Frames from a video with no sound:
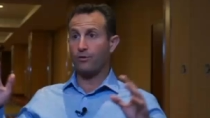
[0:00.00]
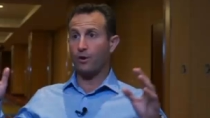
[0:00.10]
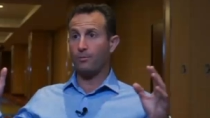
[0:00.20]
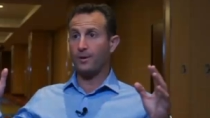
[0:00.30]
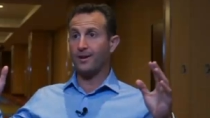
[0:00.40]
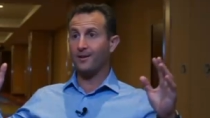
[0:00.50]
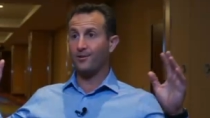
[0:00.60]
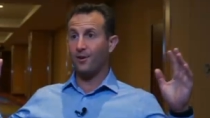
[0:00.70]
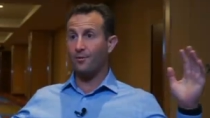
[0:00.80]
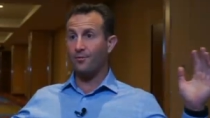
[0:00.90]
so big,
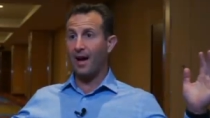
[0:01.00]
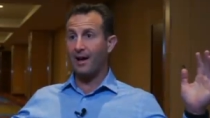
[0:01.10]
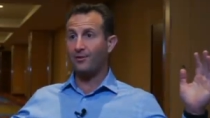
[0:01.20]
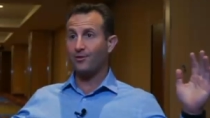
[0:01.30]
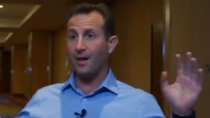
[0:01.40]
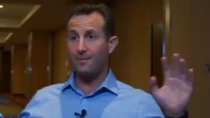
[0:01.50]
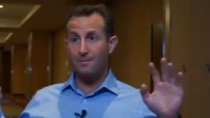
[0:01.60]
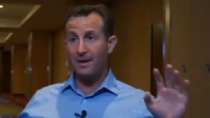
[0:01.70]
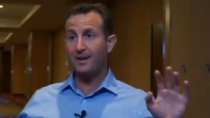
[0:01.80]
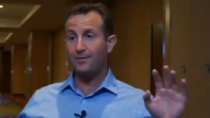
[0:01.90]
so fast, that
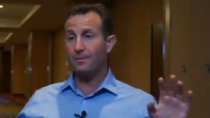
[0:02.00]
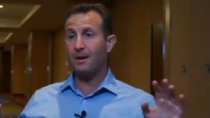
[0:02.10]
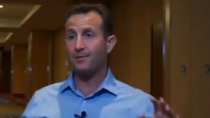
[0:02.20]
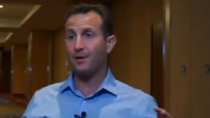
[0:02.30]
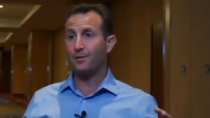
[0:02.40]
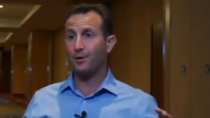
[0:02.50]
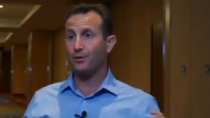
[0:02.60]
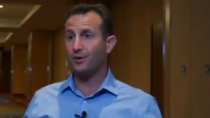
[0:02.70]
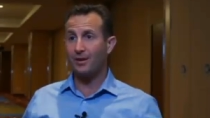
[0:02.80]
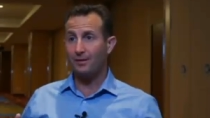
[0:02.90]
many of them have
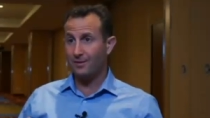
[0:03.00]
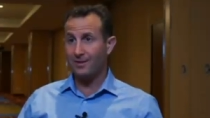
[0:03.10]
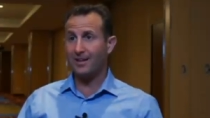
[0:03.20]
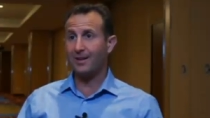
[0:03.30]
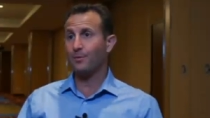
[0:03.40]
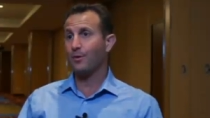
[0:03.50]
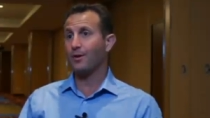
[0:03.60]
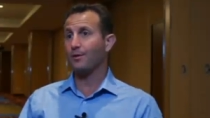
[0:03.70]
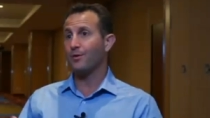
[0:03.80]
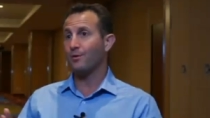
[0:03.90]
difficulty even taking more
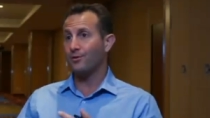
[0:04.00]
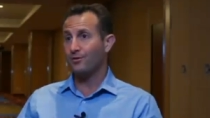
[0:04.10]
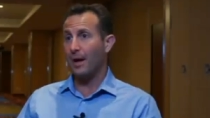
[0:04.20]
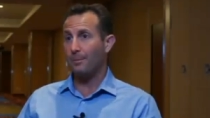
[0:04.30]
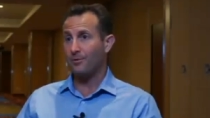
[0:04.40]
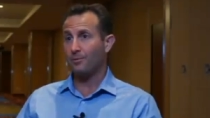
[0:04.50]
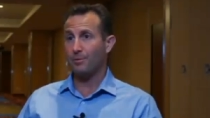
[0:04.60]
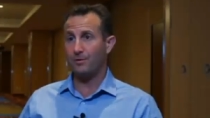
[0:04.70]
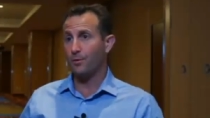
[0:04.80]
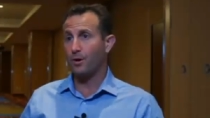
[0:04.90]
than a few steps
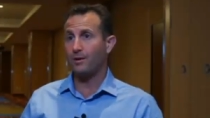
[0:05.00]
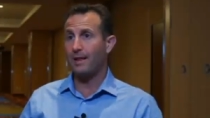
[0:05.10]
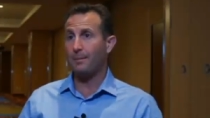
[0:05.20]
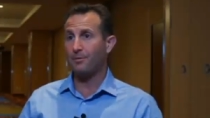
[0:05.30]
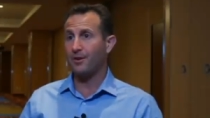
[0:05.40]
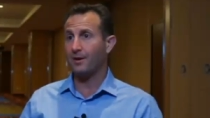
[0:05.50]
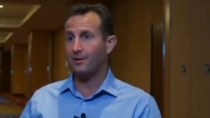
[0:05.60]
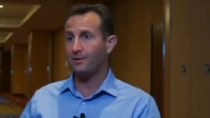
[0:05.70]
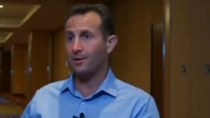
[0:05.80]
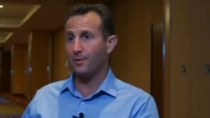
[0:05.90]
before collapsing
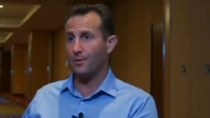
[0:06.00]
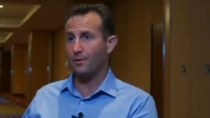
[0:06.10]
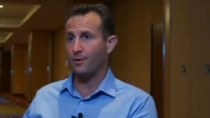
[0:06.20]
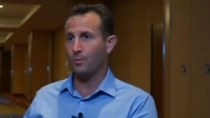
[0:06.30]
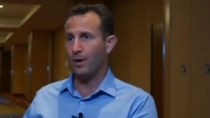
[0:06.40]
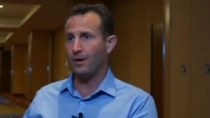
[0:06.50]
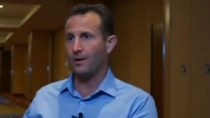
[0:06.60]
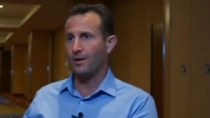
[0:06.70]
underneath their own weight.